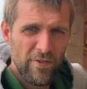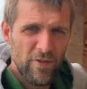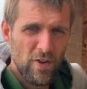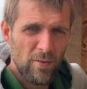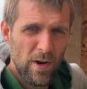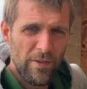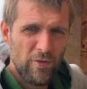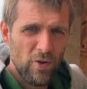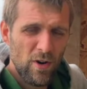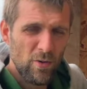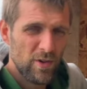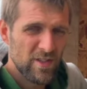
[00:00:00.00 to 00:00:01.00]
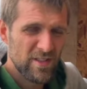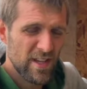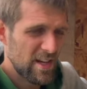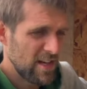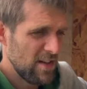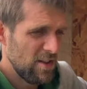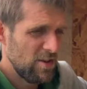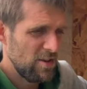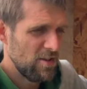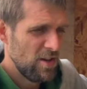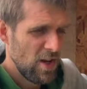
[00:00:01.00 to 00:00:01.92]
4x4 was like another